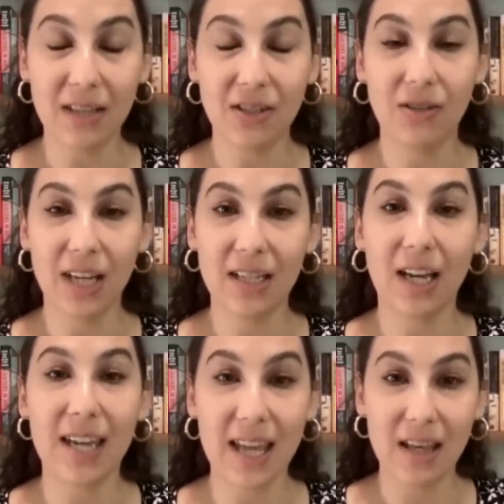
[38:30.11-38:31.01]
So that
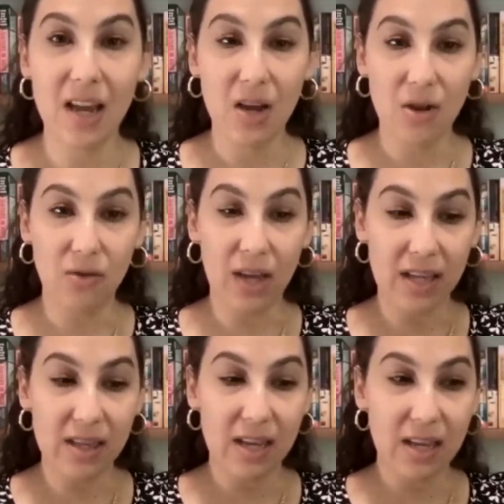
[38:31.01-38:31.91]
again, like
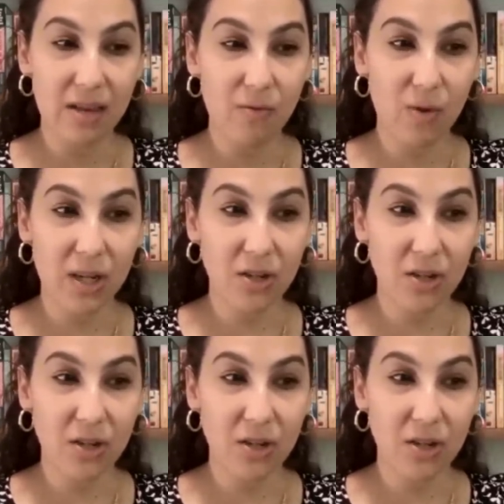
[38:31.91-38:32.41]
when